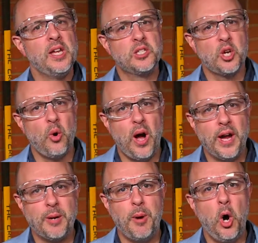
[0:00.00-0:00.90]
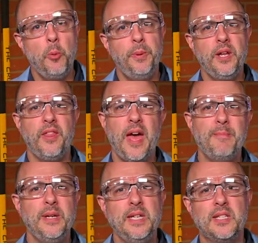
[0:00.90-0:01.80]
so I am hoping that
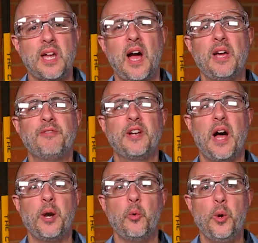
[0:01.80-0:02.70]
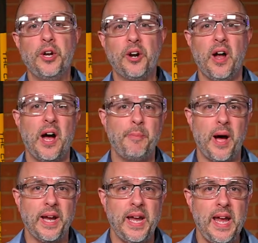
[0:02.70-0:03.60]
means I've got a winner on
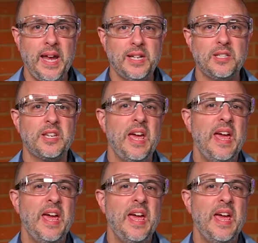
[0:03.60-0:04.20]
my hands.